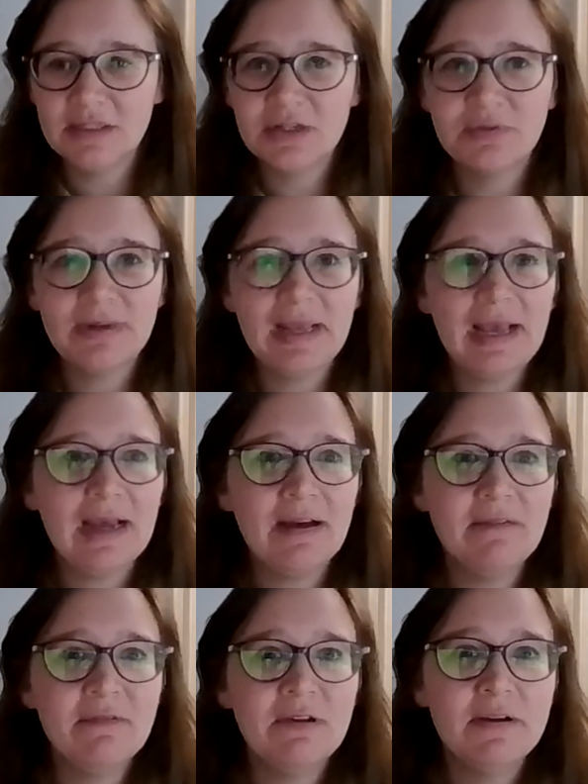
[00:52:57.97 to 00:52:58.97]
So we
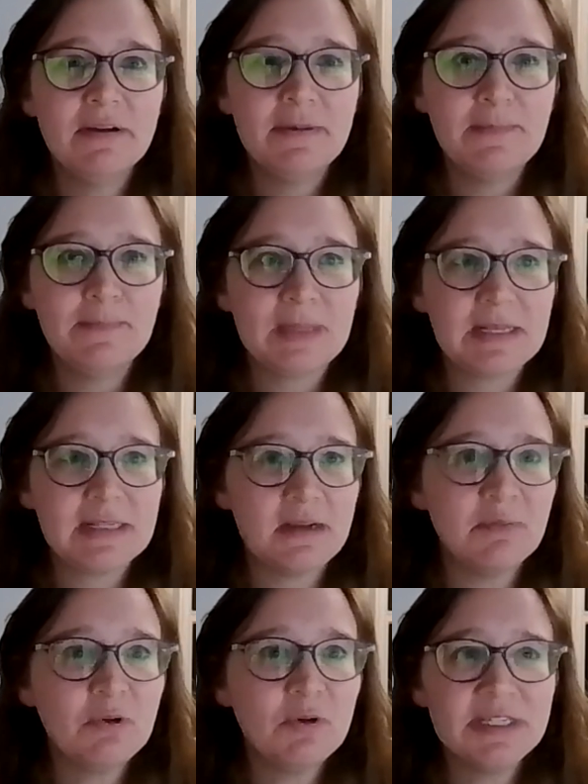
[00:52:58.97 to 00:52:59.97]
have
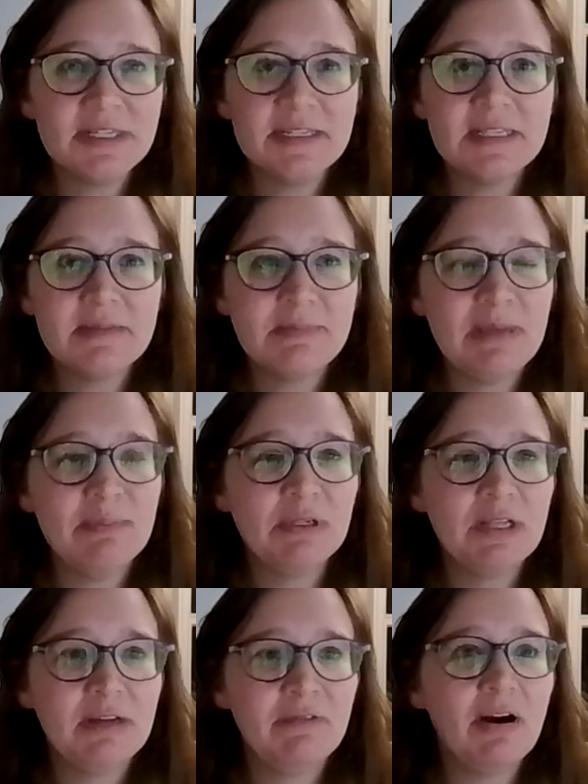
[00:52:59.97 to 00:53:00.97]
some questions that
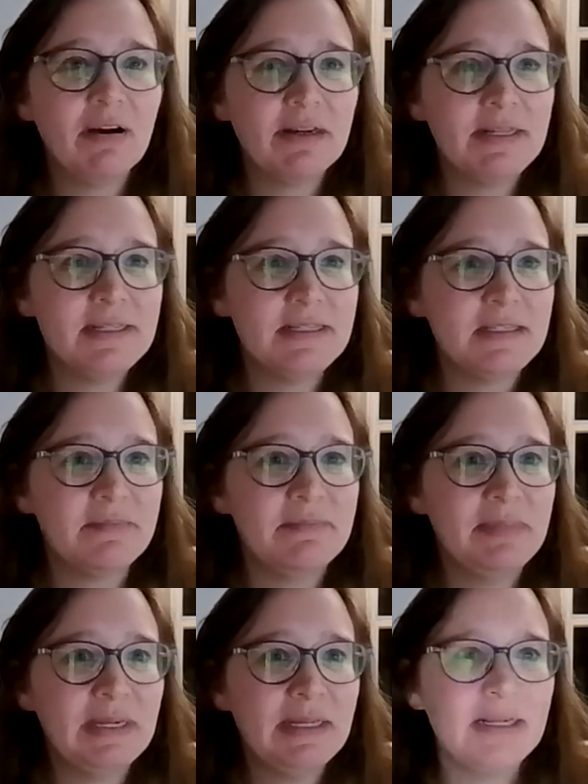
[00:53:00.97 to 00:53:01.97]
people have already
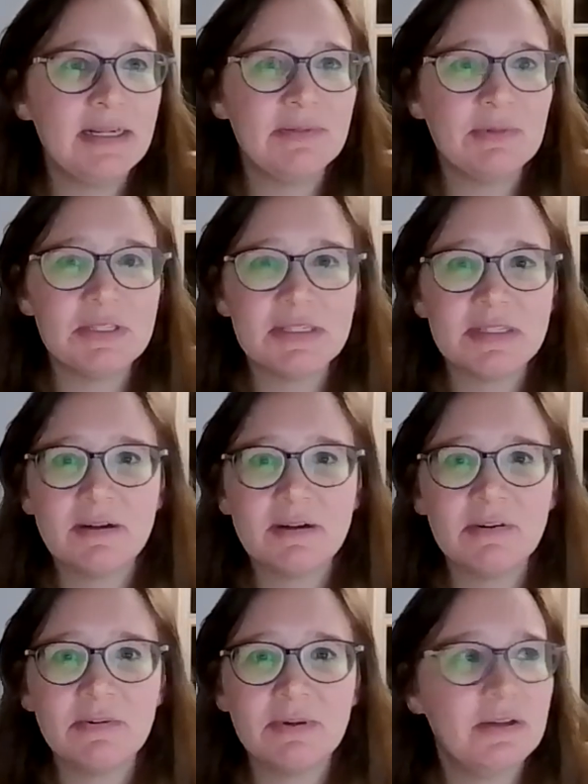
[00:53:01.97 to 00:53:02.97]
submitted and we'll
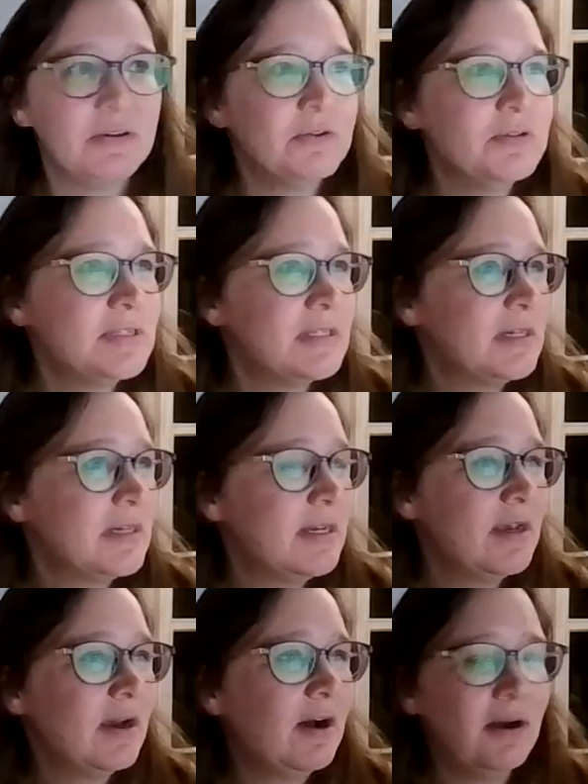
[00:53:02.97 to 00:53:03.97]
start with those.
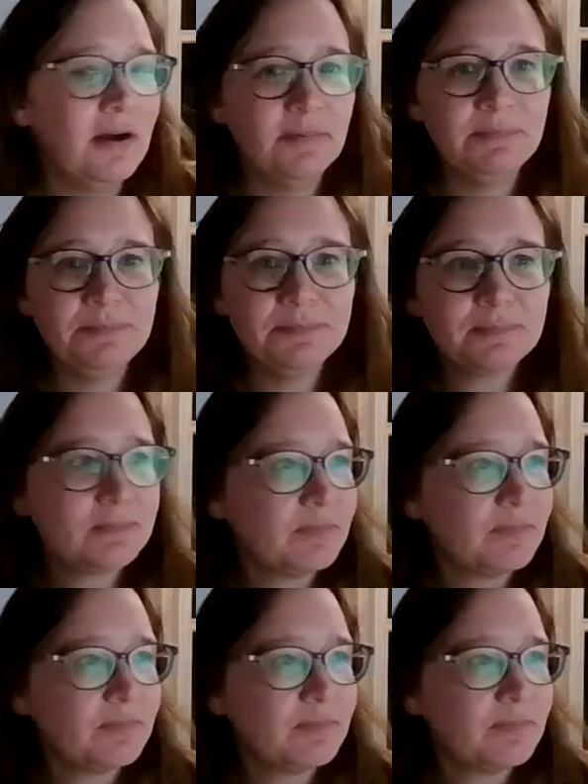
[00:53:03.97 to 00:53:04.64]
Um,